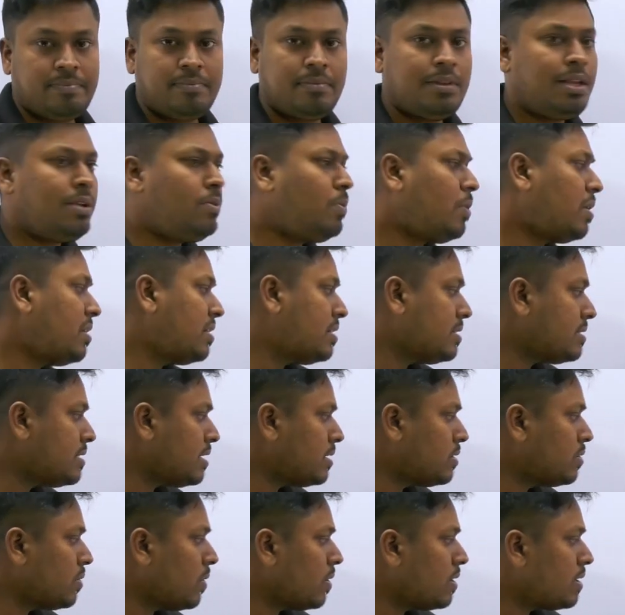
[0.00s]
Then what is the
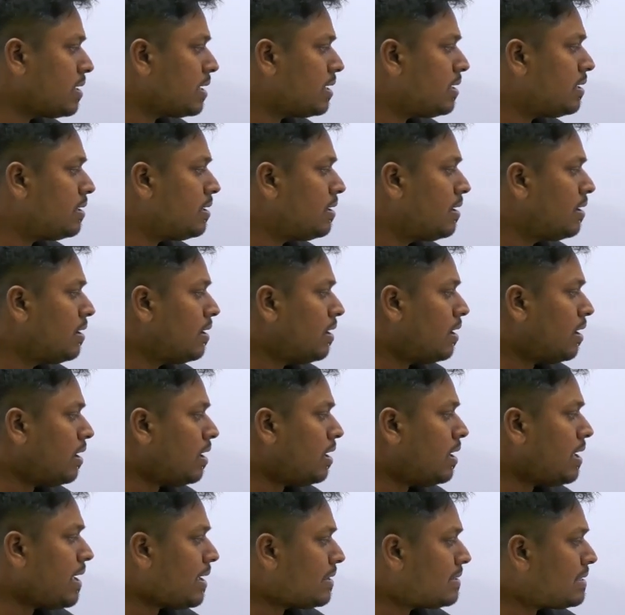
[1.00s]
total
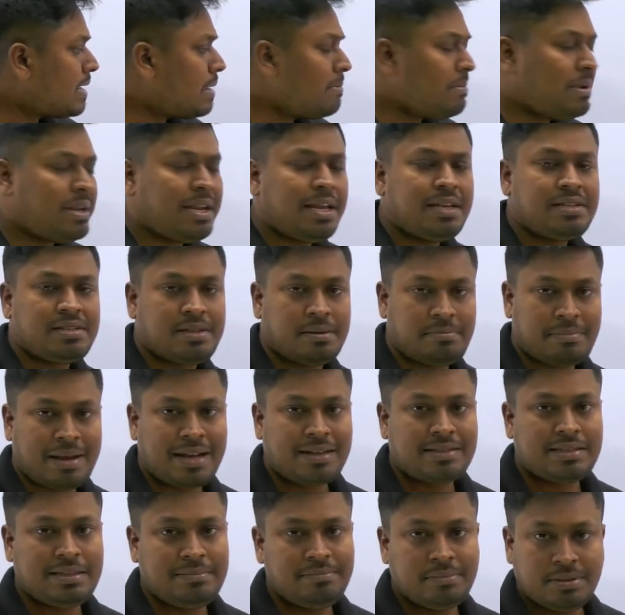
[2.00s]
examination
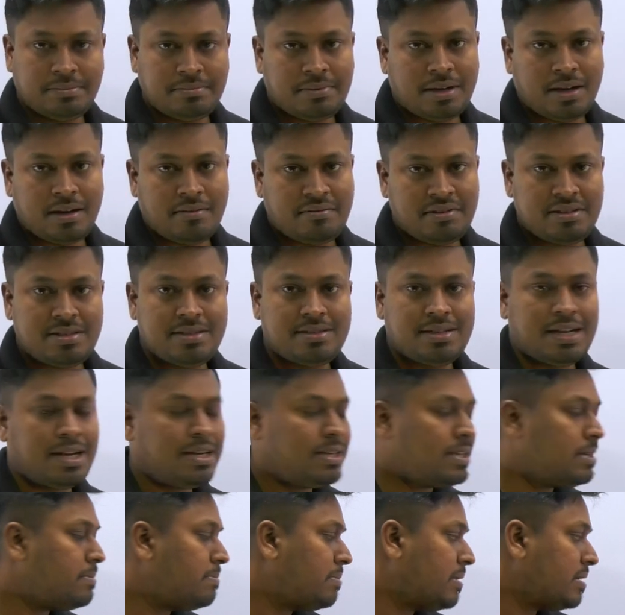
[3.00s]
maximum mark, which is
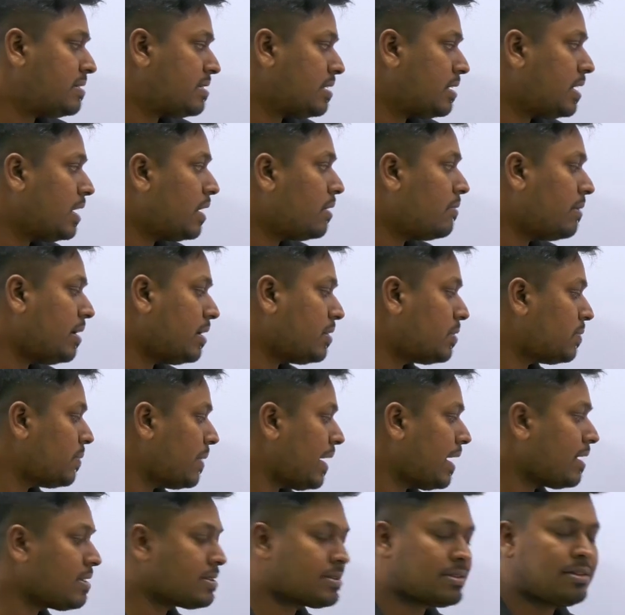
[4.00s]
100% equal to
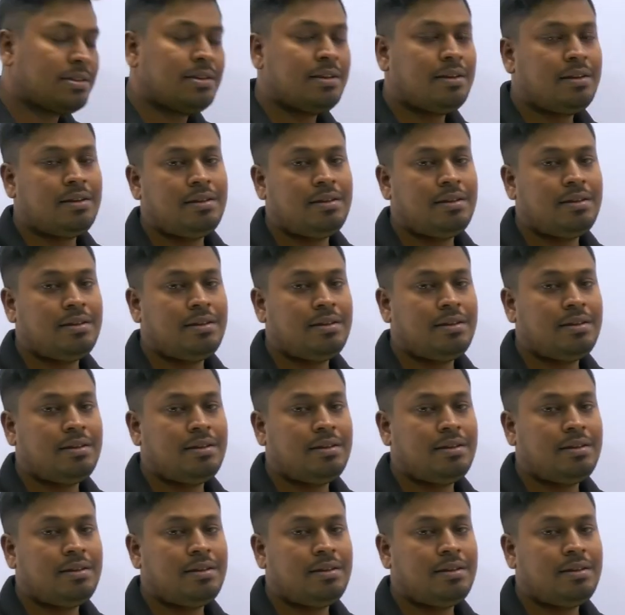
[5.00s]
x?